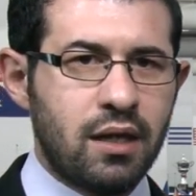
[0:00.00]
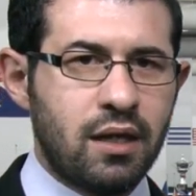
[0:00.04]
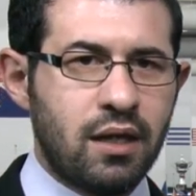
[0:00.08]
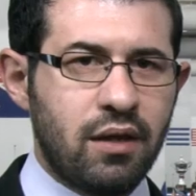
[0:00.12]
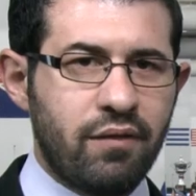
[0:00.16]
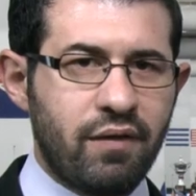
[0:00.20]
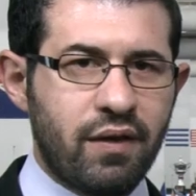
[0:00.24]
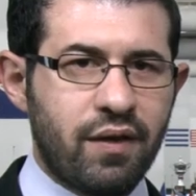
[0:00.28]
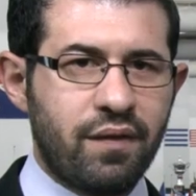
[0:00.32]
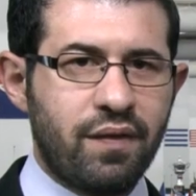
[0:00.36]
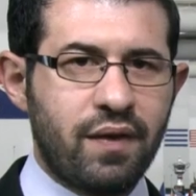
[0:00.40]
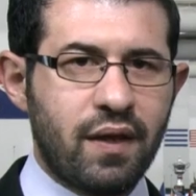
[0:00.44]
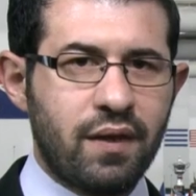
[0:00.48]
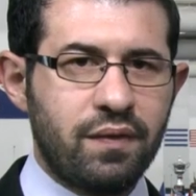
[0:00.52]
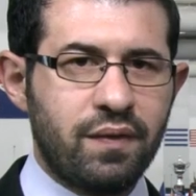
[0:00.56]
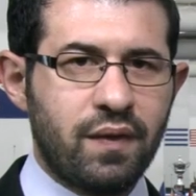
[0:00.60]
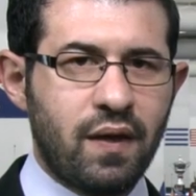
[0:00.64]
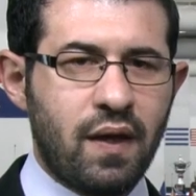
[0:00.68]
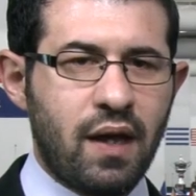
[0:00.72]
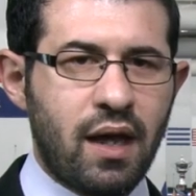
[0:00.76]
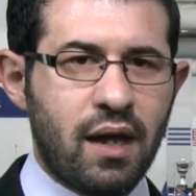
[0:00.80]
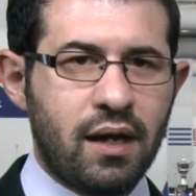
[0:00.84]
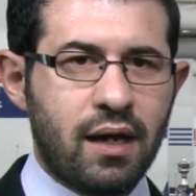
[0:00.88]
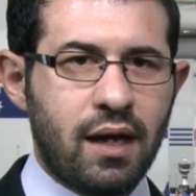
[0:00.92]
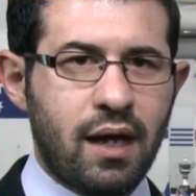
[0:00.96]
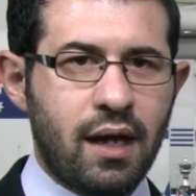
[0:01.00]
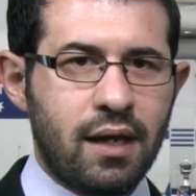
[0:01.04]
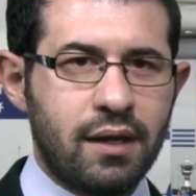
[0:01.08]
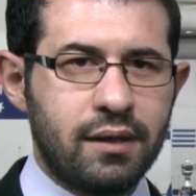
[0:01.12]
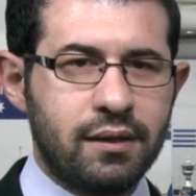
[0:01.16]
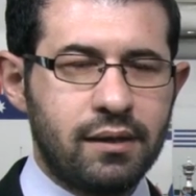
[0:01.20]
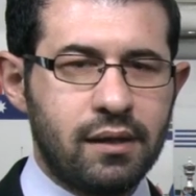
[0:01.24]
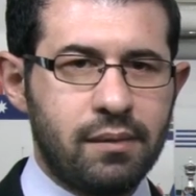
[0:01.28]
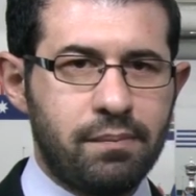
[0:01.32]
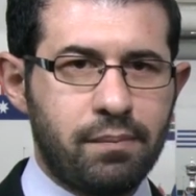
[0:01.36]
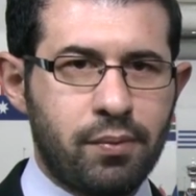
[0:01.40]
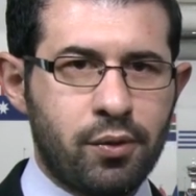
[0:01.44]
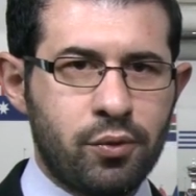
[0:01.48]
given that they are
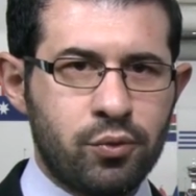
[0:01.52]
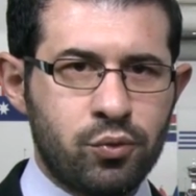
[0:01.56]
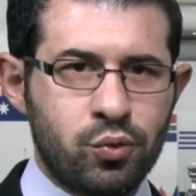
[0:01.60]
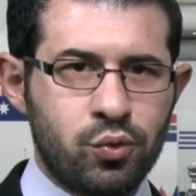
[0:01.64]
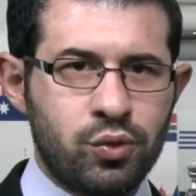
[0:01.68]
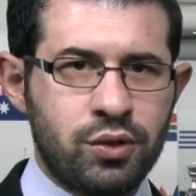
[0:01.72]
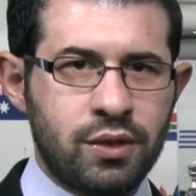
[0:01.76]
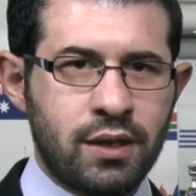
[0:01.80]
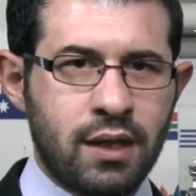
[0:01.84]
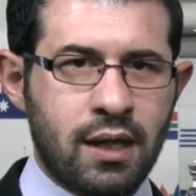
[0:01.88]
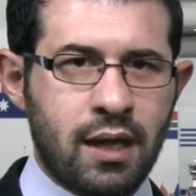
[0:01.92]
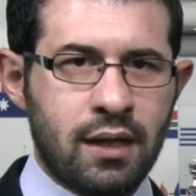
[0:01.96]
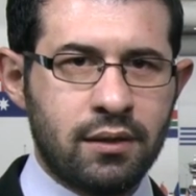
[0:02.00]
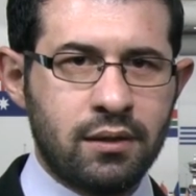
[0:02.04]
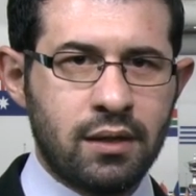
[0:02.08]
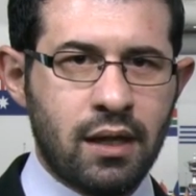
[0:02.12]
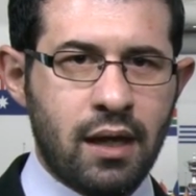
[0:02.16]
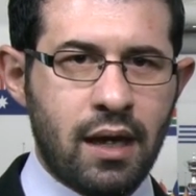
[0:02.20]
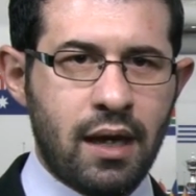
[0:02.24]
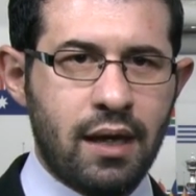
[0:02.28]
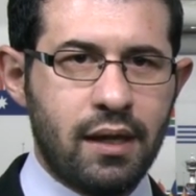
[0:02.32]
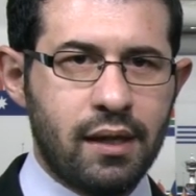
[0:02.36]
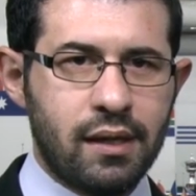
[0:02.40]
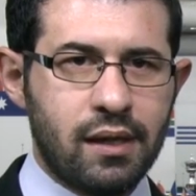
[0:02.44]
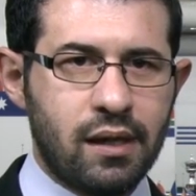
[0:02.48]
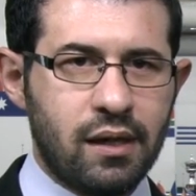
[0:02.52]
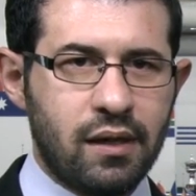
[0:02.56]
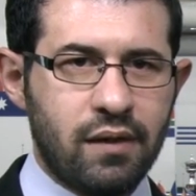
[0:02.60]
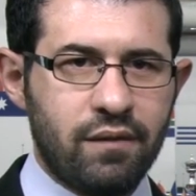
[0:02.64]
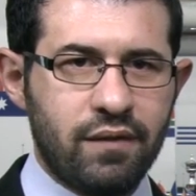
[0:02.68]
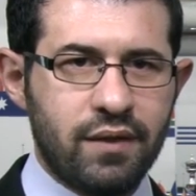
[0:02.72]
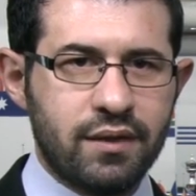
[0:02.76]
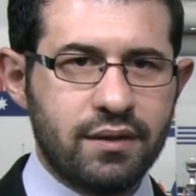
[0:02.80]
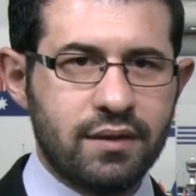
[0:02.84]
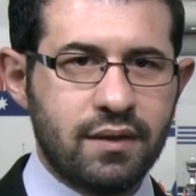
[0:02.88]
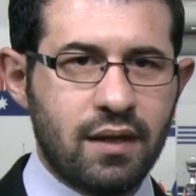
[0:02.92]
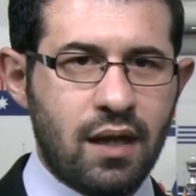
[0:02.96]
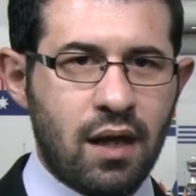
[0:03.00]
currently producing at higher
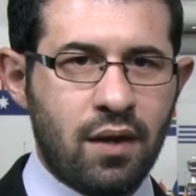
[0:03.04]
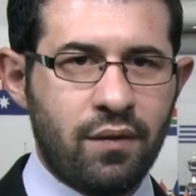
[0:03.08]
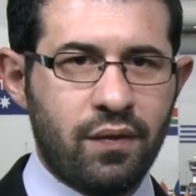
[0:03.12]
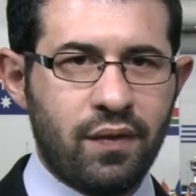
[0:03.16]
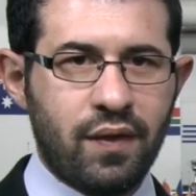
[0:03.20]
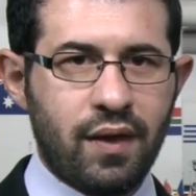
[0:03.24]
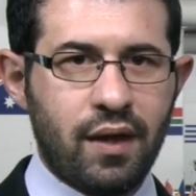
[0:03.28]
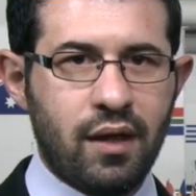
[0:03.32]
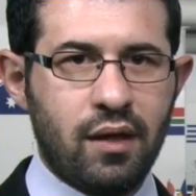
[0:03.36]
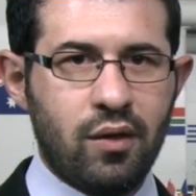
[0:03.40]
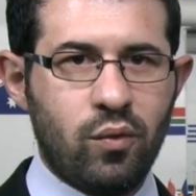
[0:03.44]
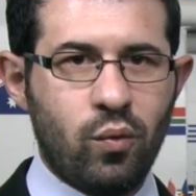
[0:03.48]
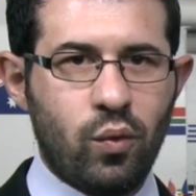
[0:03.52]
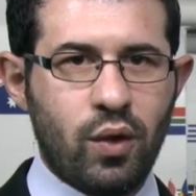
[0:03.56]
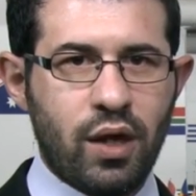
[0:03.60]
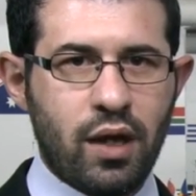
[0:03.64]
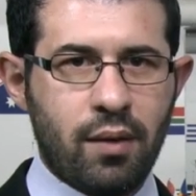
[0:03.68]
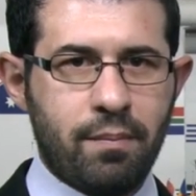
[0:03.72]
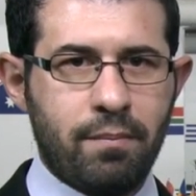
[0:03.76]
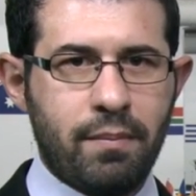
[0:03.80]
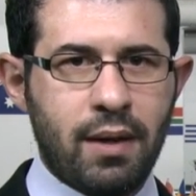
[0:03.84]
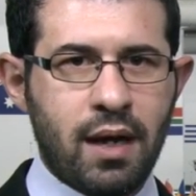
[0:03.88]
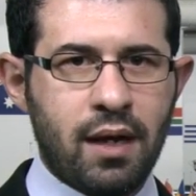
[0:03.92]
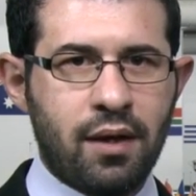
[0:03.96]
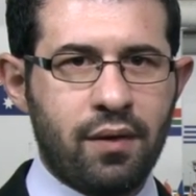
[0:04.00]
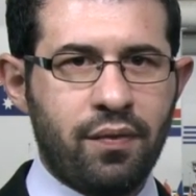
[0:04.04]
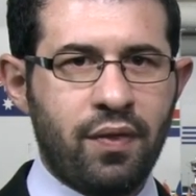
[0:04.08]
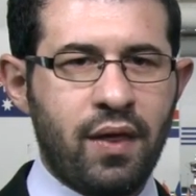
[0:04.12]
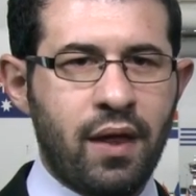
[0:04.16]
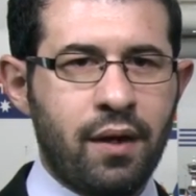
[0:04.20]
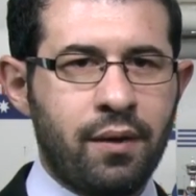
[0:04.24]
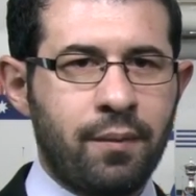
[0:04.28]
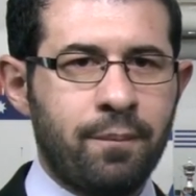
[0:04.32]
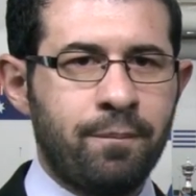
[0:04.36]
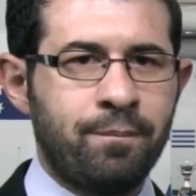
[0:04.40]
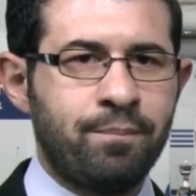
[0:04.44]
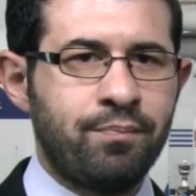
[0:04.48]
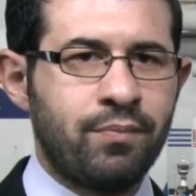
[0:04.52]
levels than they were back
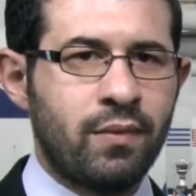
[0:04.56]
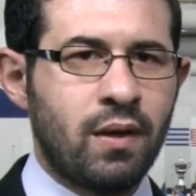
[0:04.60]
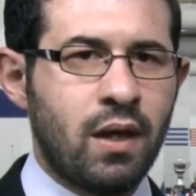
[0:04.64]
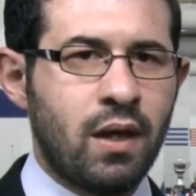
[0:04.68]
then.